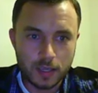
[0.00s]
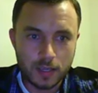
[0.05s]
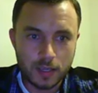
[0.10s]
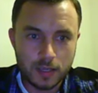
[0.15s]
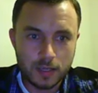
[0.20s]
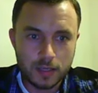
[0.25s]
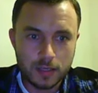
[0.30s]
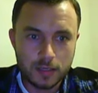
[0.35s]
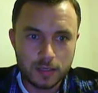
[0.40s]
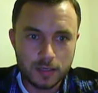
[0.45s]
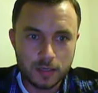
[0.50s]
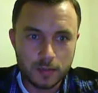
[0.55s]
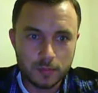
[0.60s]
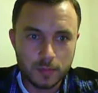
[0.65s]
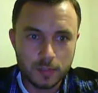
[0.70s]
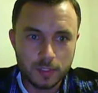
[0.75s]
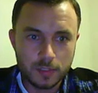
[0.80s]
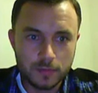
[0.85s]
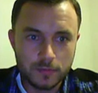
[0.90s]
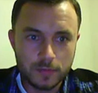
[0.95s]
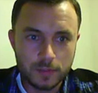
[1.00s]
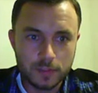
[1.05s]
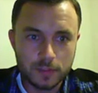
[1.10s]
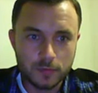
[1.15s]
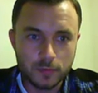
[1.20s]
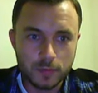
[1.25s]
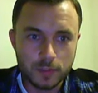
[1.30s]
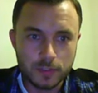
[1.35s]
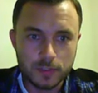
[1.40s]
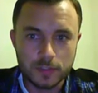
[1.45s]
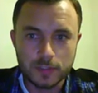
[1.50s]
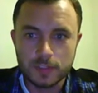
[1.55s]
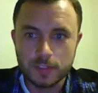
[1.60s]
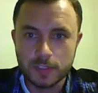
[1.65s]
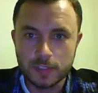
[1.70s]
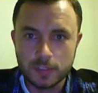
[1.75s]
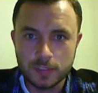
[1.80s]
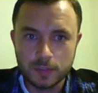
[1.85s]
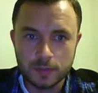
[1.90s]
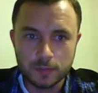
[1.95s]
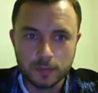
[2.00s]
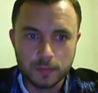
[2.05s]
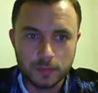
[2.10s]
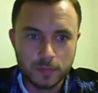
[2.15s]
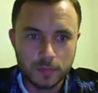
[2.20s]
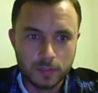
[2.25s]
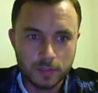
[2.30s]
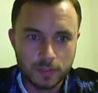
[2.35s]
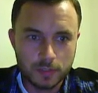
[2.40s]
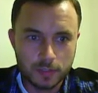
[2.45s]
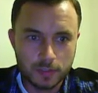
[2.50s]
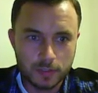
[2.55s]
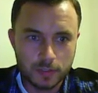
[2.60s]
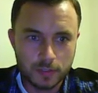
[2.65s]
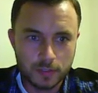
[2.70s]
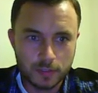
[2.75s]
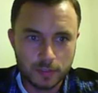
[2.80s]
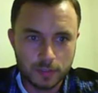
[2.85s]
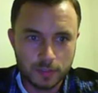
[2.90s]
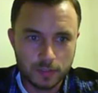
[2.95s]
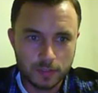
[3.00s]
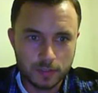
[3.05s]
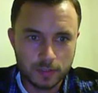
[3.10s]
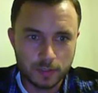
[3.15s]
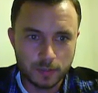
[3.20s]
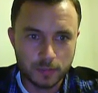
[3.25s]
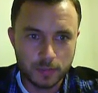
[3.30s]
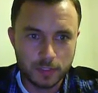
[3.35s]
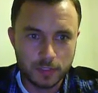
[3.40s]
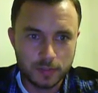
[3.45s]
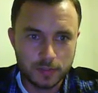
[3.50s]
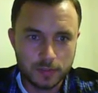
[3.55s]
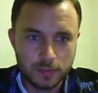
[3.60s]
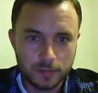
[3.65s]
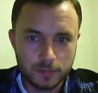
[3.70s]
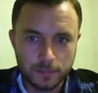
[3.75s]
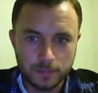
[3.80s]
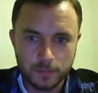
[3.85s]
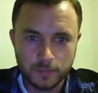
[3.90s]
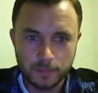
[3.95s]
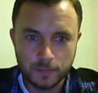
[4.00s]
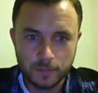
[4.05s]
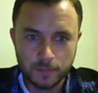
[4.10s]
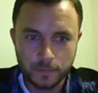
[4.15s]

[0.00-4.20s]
and I believe it's one of the system templates.